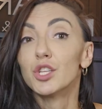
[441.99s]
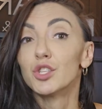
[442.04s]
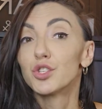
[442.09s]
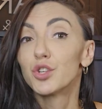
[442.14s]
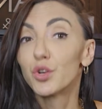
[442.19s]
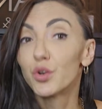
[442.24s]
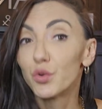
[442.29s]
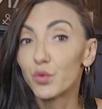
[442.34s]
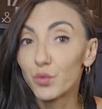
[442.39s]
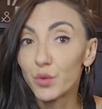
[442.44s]

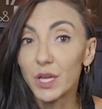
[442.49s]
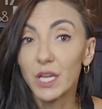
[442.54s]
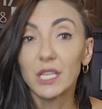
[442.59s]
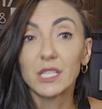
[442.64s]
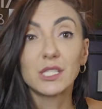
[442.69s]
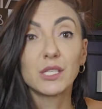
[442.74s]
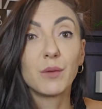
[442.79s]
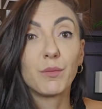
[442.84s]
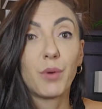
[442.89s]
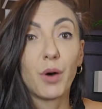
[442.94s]
2
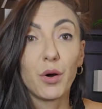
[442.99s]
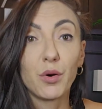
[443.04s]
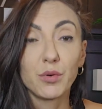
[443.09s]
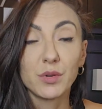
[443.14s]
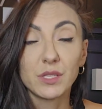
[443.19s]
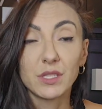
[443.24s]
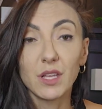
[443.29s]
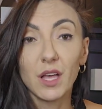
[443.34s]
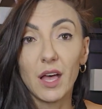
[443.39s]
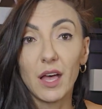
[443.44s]
weeks
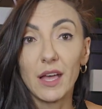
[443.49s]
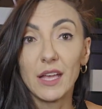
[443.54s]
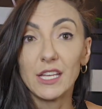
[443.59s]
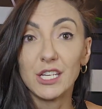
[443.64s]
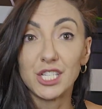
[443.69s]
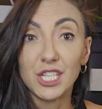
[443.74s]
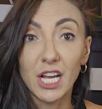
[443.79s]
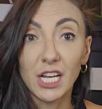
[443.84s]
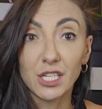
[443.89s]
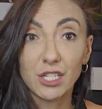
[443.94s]
post
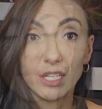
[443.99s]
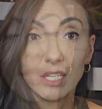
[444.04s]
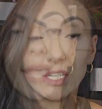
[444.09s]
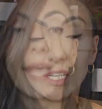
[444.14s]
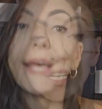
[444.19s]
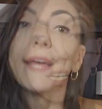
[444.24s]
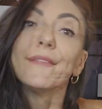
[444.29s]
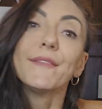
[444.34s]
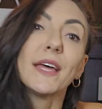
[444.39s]
injection.